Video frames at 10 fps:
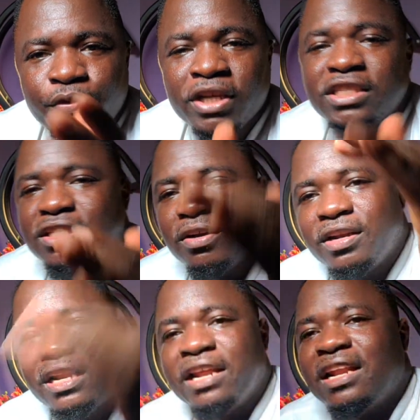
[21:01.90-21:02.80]
which
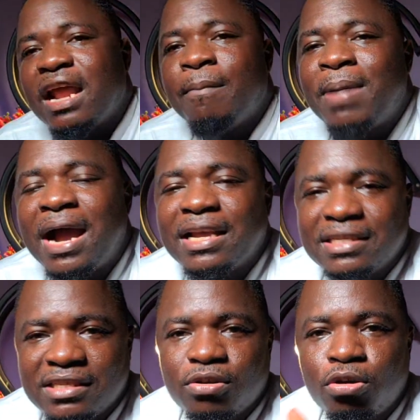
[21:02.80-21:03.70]
the number
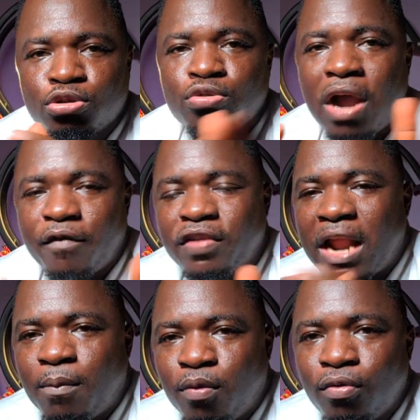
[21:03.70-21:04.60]
is also
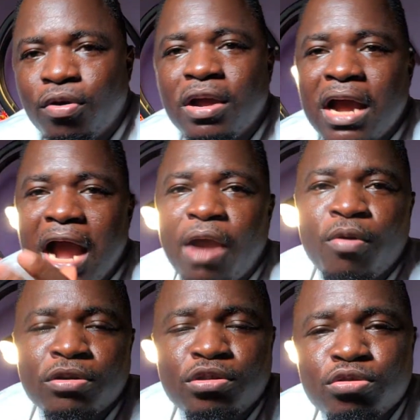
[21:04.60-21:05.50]
available. I
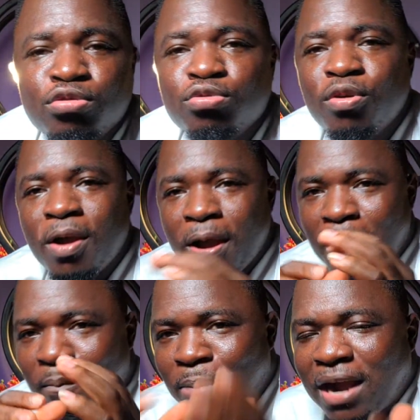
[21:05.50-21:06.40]
want you to
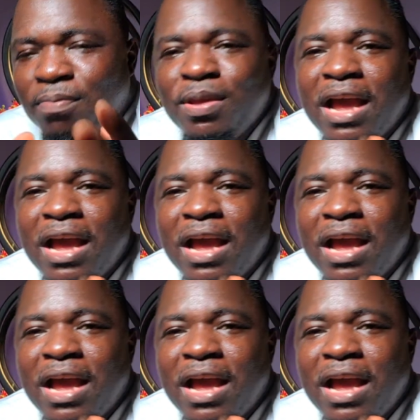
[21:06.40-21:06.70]
back